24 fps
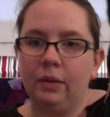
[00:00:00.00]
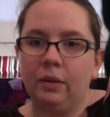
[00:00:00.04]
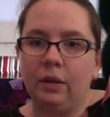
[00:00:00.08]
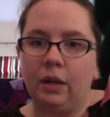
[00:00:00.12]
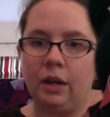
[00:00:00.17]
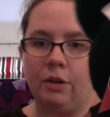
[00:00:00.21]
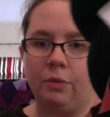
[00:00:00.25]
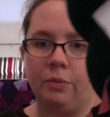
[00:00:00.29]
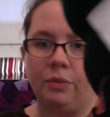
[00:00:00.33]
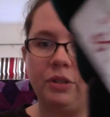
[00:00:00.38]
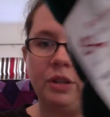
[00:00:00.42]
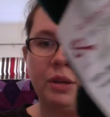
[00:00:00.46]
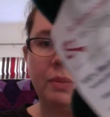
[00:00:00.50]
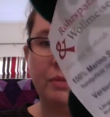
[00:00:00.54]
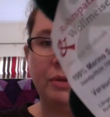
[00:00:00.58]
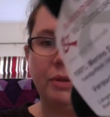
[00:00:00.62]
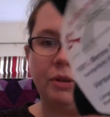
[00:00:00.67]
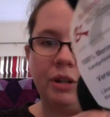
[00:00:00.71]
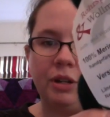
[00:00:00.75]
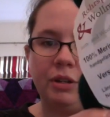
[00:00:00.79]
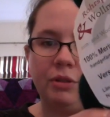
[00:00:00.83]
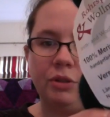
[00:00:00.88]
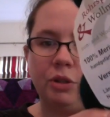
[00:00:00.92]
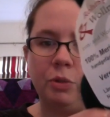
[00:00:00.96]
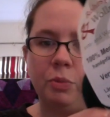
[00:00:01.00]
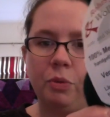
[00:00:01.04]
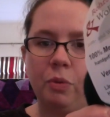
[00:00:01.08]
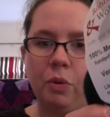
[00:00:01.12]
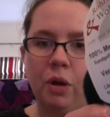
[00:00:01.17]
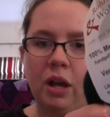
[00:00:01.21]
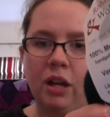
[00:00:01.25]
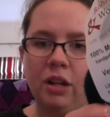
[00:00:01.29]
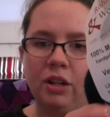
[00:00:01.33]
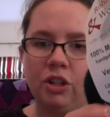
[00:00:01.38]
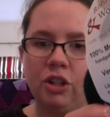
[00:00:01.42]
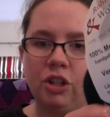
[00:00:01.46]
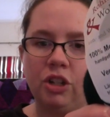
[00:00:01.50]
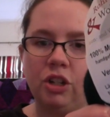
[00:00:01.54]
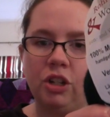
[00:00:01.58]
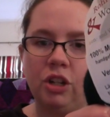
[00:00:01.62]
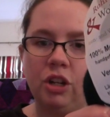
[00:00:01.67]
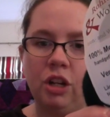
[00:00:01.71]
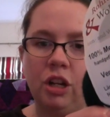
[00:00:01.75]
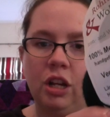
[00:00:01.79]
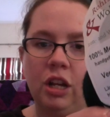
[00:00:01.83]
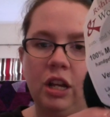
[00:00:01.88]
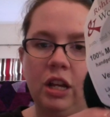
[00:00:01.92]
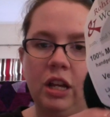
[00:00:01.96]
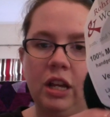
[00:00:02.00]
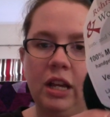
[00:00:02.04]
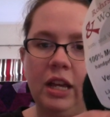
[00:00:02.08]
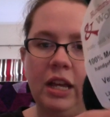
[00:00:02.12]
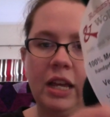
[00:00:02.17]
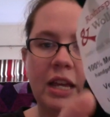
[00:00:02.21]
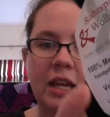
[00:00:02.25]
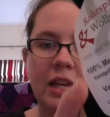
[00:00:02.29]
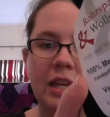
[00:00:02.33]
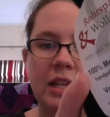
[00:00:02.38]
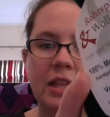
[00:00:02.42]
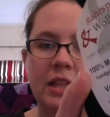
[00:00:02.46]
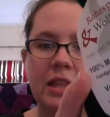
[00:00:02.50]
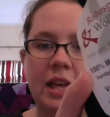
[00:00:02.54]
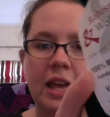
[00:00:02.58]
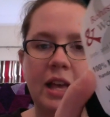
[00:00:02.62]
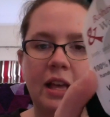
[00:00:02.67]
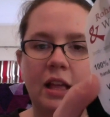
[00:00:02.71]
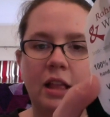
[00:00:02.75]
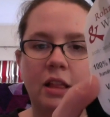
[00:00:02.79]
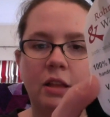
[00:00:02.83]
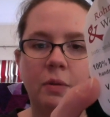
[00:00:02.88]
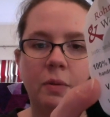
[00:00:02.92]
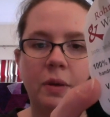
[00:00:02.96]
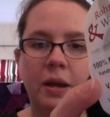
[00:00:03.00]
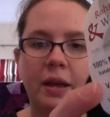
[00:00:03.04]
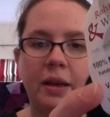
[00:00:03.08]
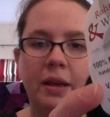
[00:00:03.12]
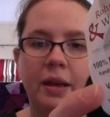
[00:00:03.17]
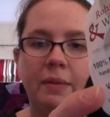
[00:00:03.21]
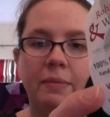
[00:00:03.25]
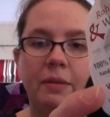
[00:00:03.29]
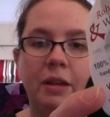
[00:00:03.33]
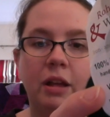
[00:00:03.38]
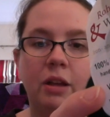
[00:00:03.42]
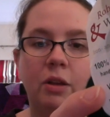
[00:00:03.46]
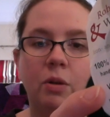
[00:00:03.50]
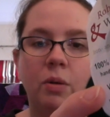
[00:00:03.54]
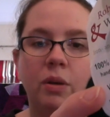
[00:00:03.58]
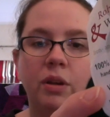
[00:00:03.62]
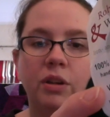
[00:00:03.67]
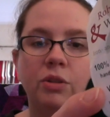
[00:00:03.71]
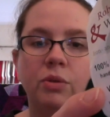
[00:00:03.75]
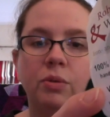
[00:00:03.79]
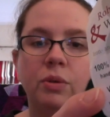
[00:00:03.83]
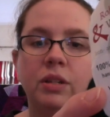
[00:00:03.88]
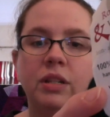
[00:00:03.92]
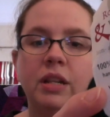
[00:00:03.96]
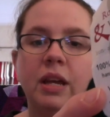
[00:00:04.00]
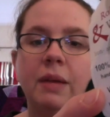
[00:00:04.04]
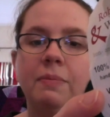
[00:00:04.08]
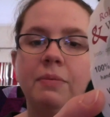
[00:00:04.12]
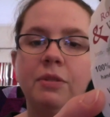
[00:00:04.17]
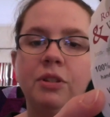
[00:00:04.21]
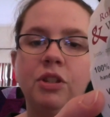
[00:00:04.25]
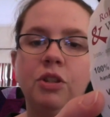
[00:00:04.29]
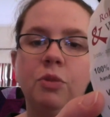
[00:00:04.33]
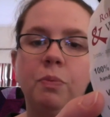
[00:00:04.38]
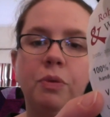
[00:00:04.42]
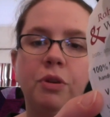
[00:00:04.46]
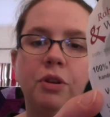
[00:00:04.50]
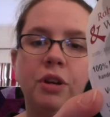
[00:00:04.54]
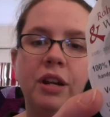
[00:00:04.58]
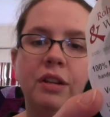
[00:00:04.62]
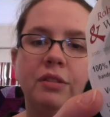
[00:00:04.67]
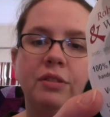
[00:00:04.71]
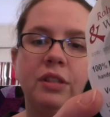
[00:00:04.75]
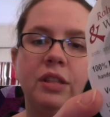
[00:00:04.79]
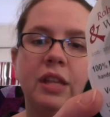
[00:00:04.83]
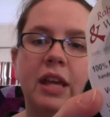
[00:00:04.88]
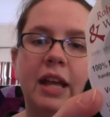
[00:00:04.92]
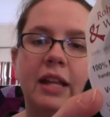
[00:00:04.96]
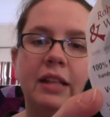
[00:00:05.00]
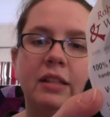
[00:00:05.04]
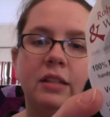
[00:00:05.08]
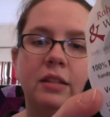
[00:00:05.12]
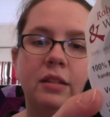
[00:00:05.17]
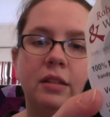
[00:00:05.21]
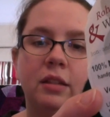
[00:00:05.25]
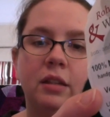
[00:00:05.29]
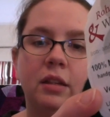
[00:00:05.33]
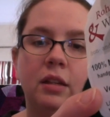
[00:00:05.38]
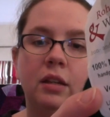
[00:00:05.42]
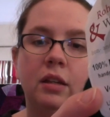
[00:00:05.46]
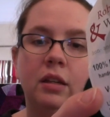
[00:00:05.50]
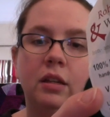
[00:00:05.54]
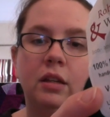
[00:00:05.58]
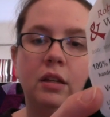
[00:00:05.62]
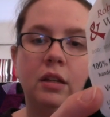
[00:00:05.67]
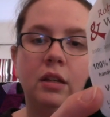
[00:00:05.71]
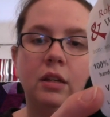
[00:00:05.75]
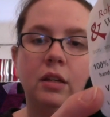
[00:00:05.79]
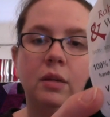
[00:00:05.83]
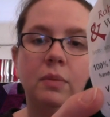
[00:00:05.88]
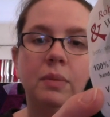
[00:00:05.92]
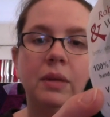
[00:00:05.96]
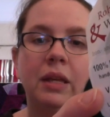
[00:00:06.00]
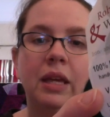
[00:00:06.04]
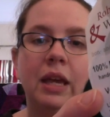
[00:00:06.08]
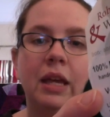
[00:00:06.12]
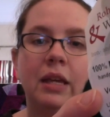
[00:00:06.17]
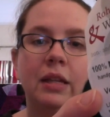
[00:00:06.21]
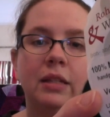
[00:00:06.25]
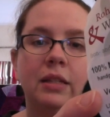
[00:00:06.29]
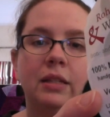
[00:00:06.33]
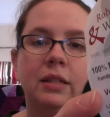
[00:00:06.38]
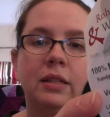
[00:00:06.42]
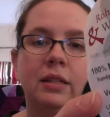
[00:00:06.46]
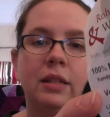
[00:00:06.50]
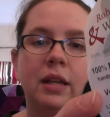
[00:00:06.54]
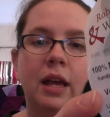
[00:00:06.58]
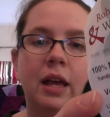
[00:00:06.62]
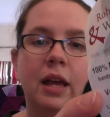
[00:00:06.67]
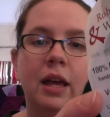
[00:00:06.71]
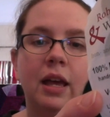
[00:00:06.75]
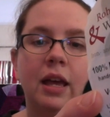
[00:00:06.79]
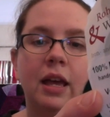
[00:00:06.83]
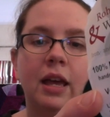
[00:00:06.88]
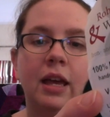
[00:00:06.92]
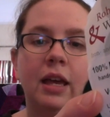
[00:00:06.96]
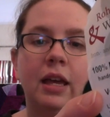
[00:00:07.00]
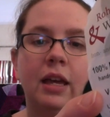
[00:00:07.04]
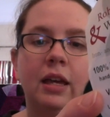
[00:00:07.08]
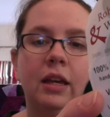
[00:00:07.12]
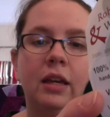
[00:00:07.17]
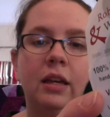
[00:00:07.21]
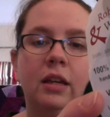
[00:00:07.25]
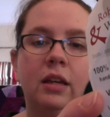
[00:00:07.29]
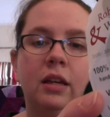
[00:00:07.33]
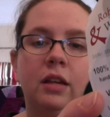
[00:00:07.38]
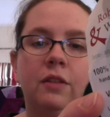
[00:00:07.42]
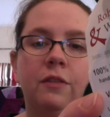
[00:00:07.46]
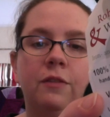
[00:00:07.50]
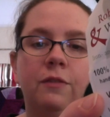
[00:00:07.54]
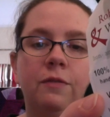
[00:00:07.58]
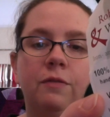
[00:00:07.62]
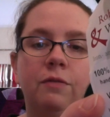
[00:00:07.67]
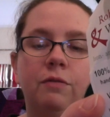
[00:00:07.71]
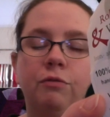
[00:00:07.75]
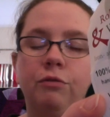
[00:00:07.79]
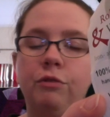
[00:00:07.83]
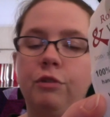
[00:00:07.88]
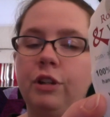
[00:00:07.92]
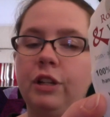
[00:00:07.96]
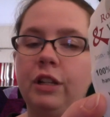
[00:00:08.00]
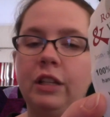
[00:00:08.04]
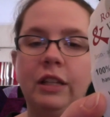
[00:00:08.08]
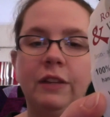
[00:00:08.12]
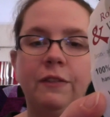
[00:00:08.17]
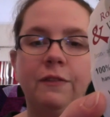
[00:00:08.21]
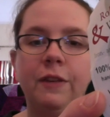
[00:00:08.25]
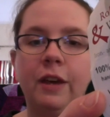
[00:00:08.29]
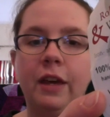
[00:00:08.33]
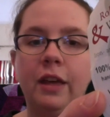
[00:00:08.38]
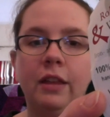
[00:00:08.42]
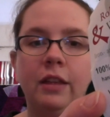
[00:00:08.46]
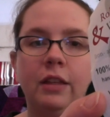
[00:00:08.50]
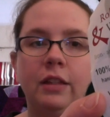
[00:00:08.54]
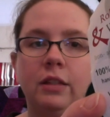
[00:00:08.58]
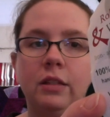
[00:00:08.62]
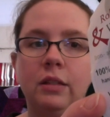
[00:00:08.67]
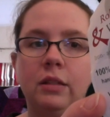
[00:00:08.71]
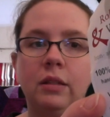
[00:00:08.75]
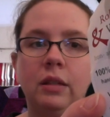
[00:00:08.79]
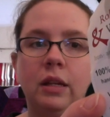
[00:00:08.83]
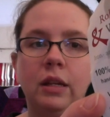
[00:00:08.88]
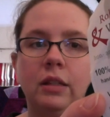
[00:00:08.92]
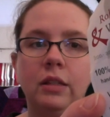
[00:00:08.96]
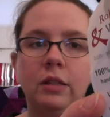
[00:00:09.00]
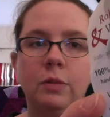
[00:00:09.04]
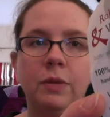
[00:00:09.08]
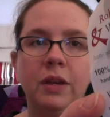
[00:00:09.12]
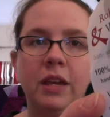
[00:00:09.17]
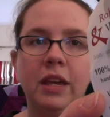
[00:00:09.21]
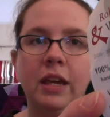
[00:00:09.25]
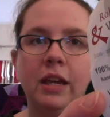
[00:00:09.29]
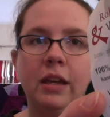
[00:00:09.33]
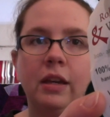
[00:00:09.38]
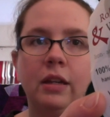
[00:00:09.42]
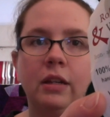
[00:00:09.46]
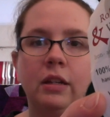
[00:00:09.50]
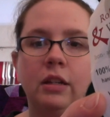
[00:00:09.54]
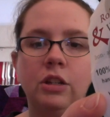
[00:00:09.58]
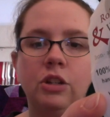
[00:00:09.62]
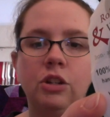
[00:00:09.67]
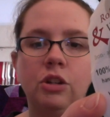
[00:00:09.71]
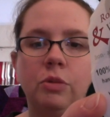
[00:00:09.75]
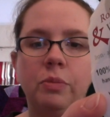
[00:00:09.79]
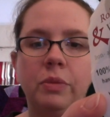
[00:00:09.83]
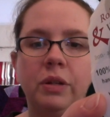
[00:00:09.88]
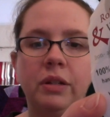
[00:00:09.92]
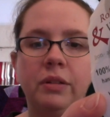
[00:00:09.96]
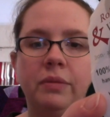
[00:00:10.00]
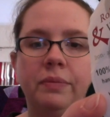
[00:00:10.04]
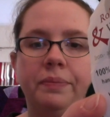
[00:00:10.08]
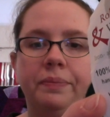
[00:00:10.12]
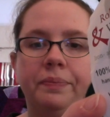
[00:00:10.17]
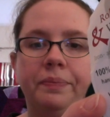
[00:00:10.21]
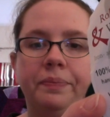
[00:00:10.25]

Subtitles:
100% Merino Superwash in that colorway. I'm not going to attempt to pronounce that because I really fail at speaking any German.